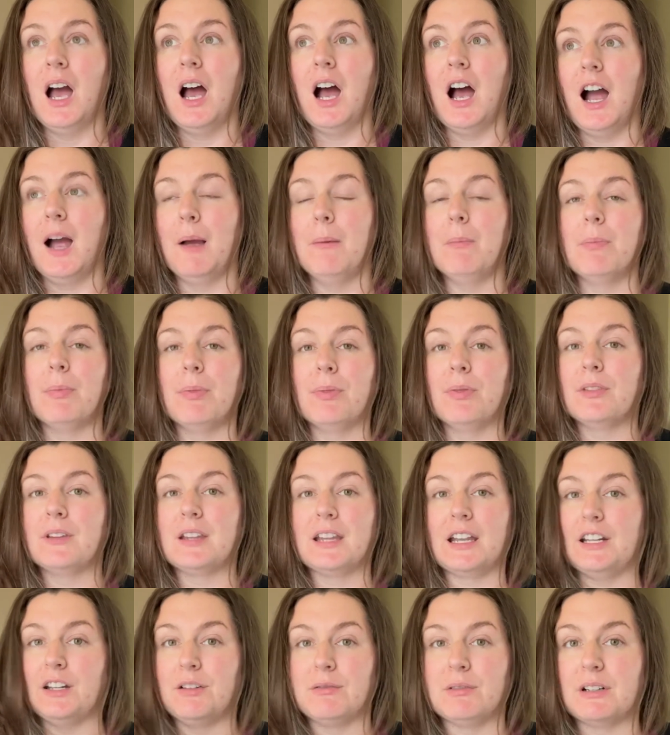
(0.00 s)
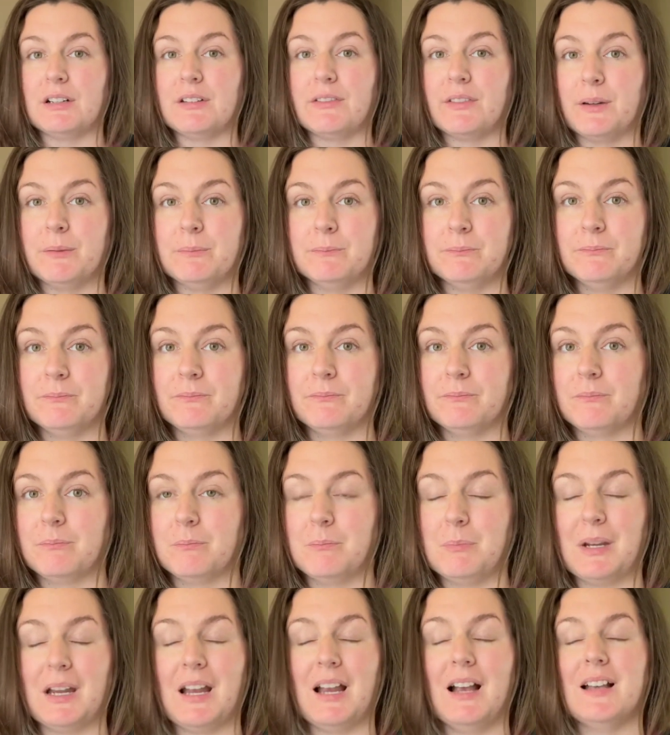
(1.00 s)
I'm getting rid of them
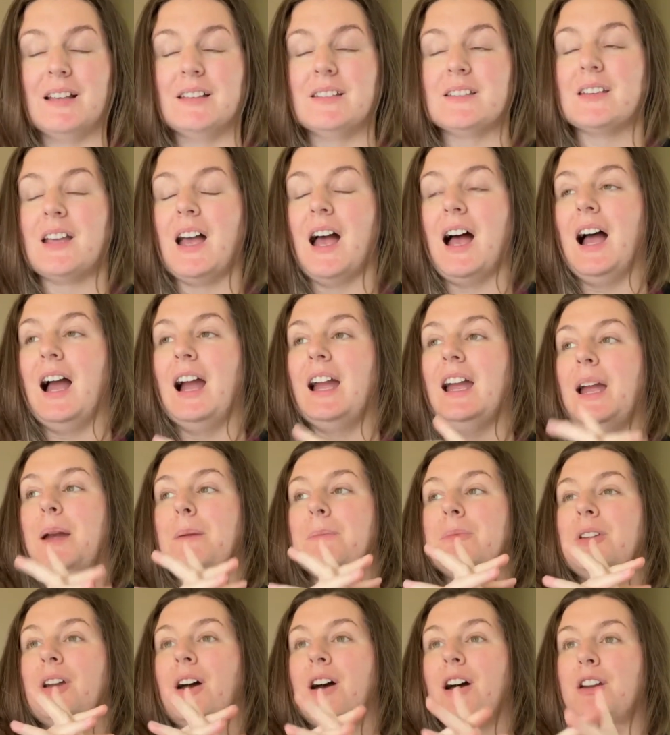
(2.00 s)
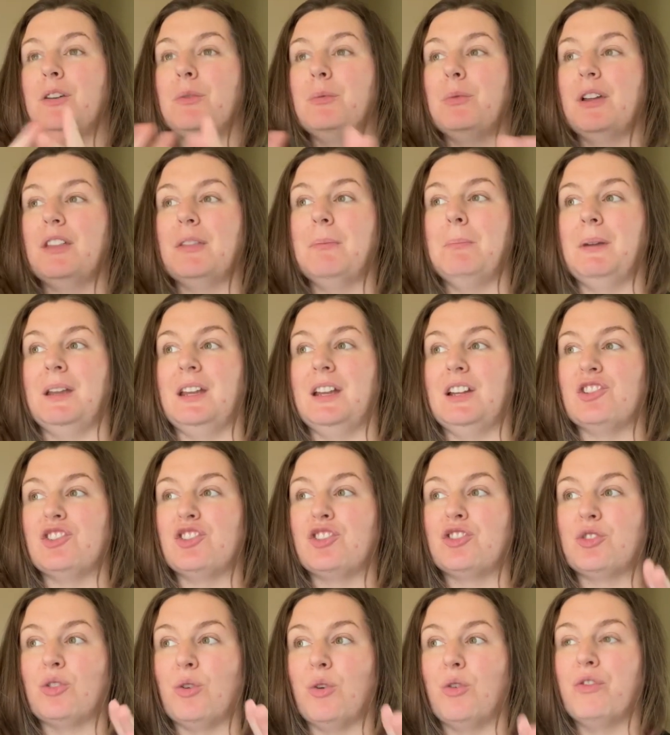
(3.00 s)
because I am done with being
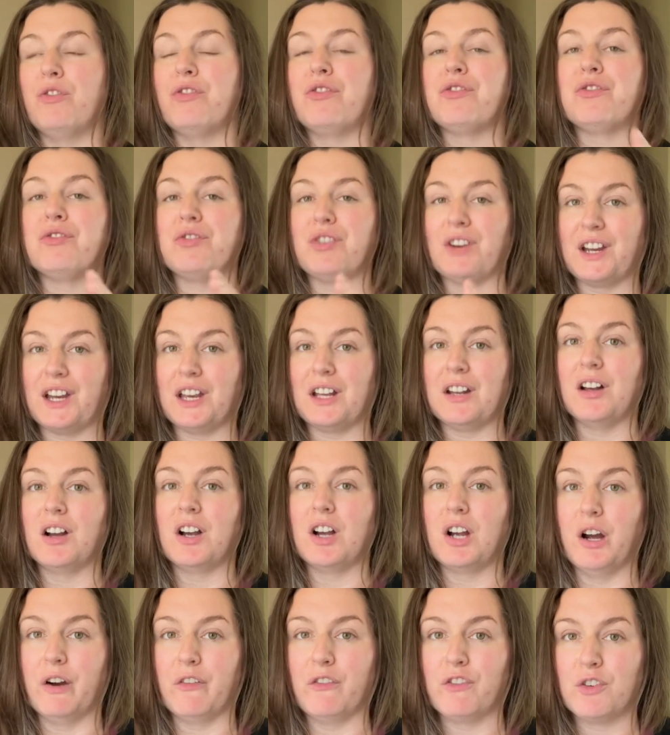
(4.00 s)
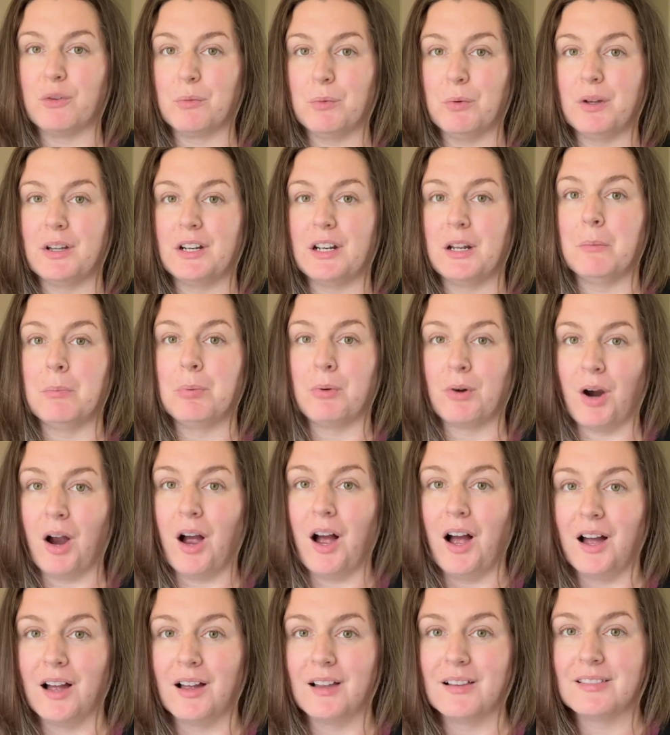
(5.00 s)
so freaking uncomfortable in a
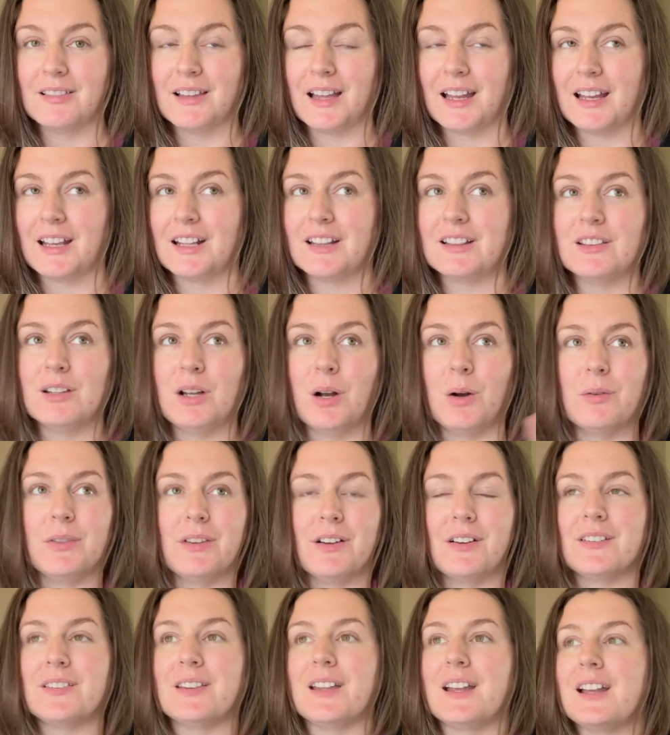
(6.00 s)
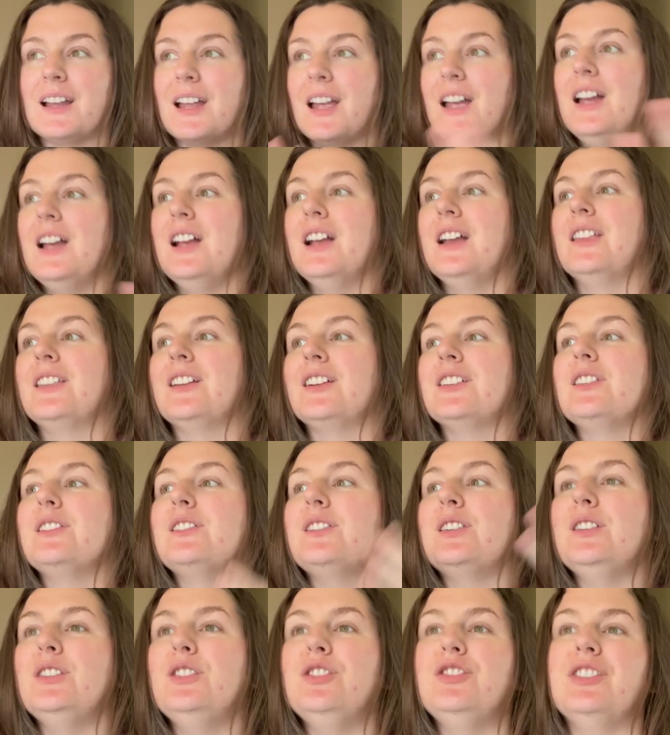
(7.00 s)
bra. Like, no, there's a
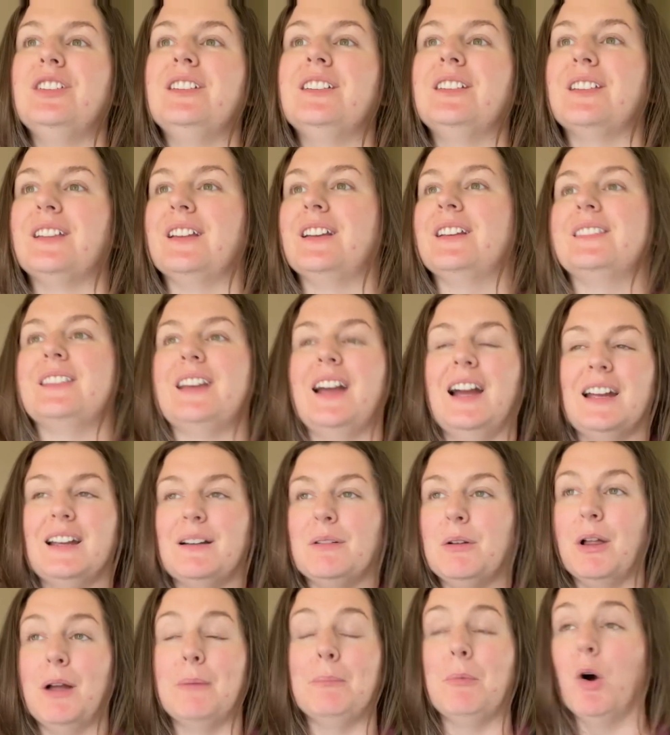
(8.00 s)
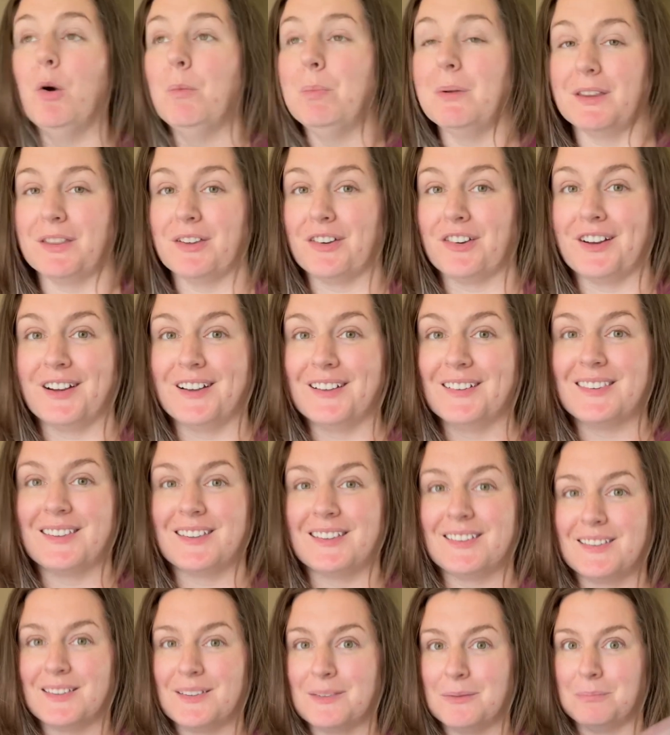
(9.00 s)
solution to this. I'm hoping there is.
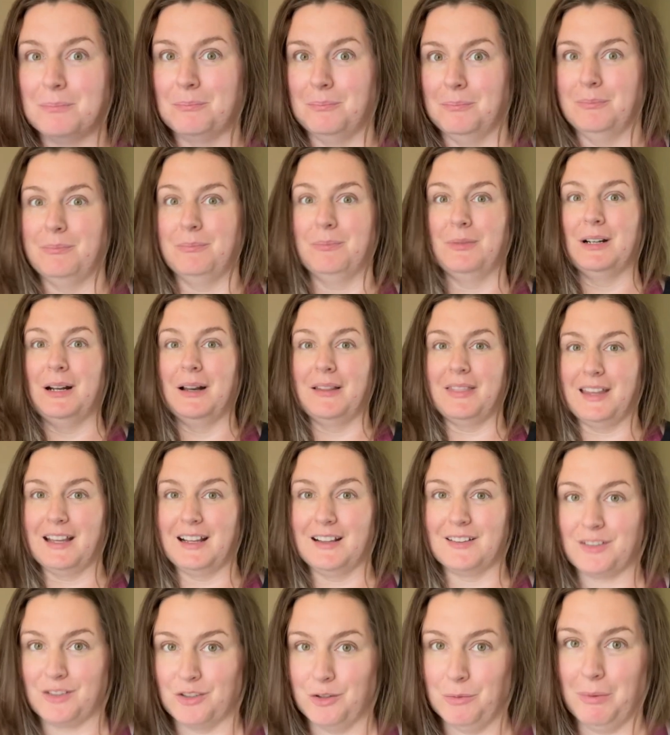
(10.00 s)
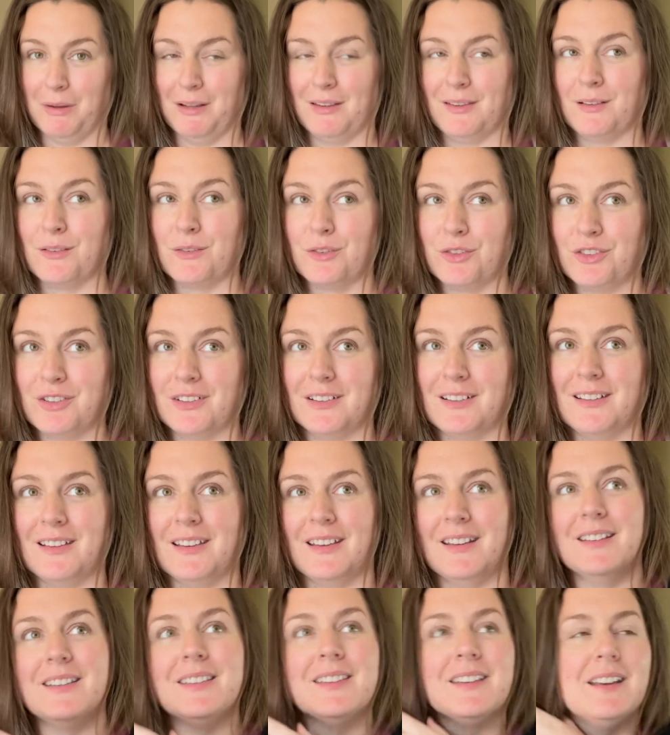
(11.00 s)
This is what I think is going to be a solution to
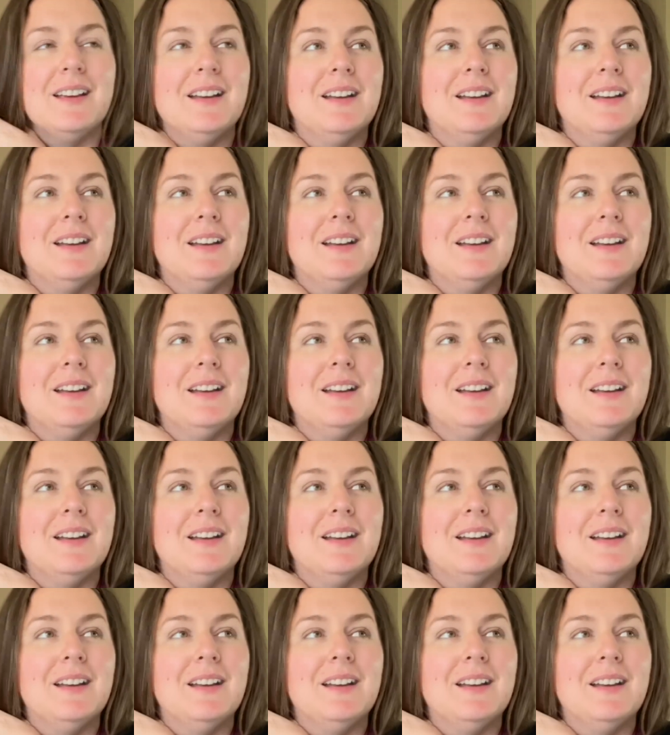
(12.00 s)
this.